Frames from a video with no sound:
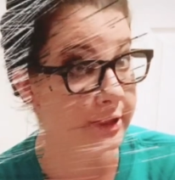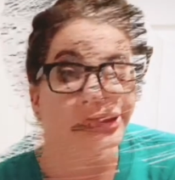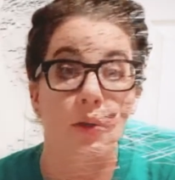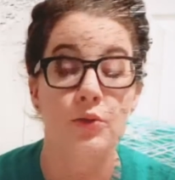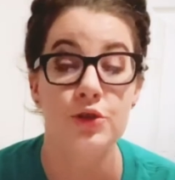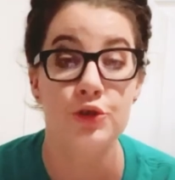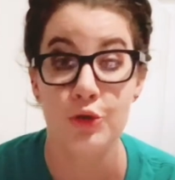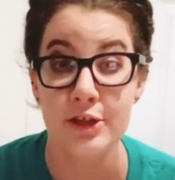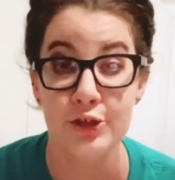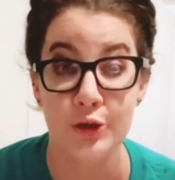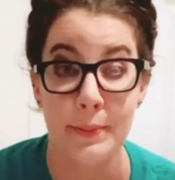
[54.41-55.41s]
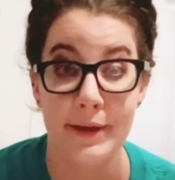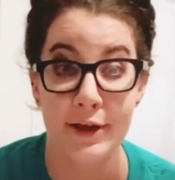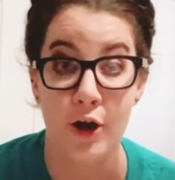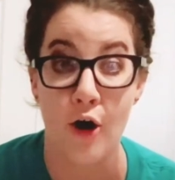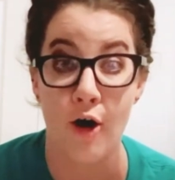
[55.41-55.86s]
Now, stories are
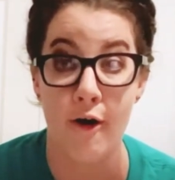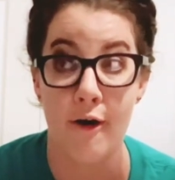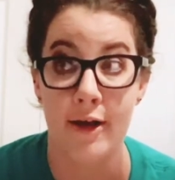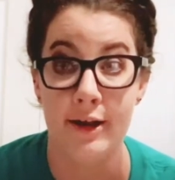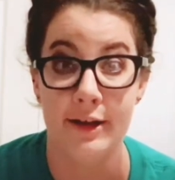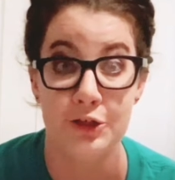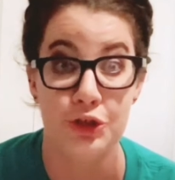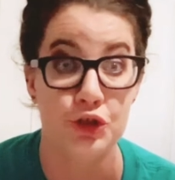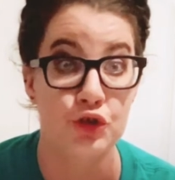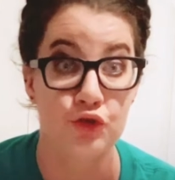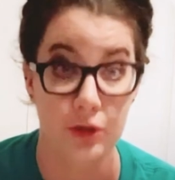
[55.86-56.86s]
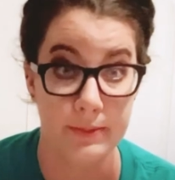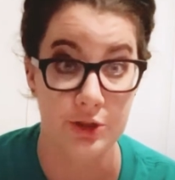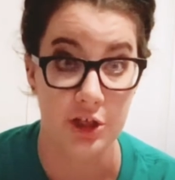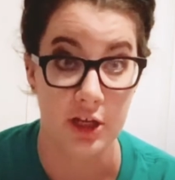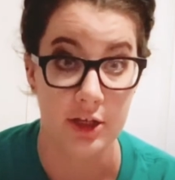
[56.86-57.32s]
big on
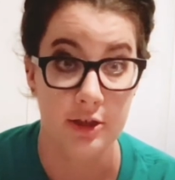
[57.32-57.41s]
description.